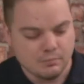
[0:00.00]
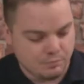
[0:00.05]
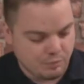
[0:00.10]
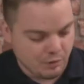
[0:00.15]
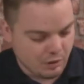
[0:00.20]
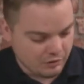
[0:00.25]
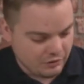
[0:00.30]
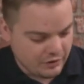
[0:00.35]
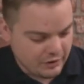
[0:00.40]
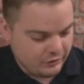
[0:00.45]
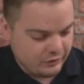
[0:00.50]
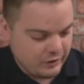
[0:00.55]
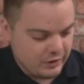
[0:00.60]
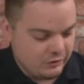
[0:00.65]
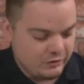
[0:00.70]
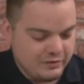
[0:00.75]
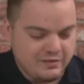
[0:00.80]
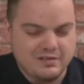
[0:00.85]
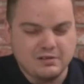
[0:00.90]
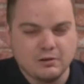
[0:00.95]
but this
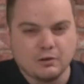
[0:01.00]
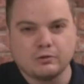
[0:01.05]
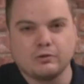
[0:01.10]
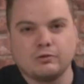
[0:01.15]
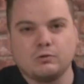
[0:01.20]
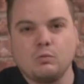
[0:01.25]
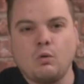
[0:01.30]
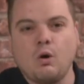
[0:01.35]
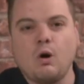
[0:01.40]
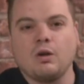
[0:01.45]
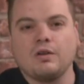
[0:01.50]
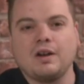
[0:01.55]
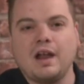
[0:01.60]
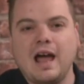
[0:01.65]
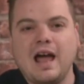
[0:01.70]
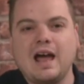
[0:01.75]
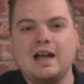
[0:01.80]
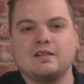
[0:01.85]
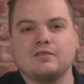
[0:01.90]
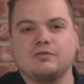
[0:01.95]
is just one
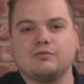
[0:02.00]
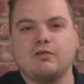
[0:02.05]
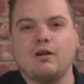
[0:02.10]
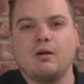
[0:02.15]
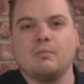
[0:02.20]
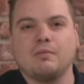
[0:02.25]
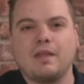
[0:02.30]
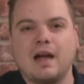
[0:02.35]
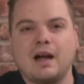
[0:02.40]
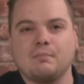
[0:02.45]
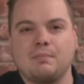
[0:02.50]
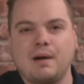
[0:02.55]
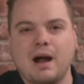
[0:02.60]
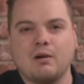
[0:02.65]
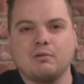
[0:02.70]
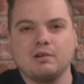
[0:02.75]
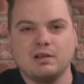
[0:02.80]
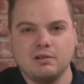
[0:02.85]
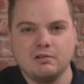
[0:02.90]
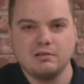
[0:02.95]
head from that
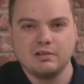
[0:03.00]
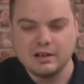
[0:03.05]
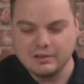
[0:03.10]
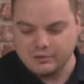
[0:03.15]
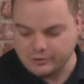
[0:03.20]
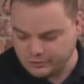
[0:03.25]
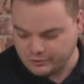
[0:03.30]
power unit.